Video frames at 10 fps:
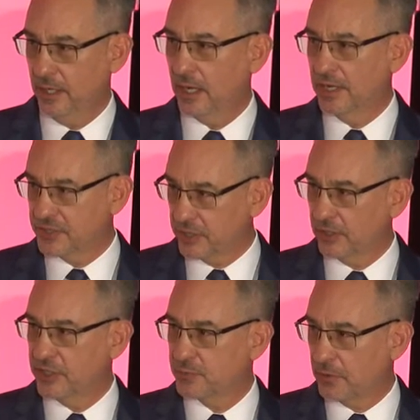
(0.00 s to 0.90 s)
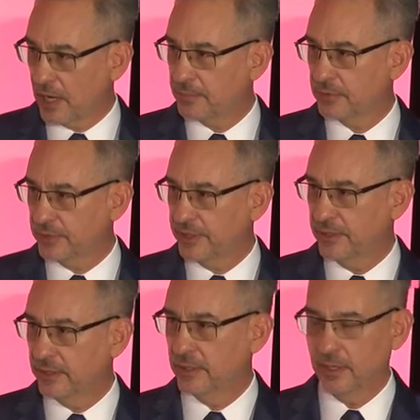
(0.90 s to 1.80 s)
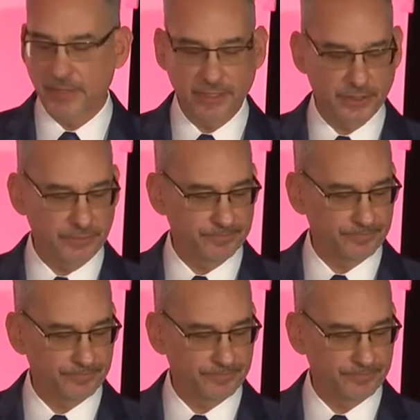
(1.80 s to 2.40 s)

until it's properly amended.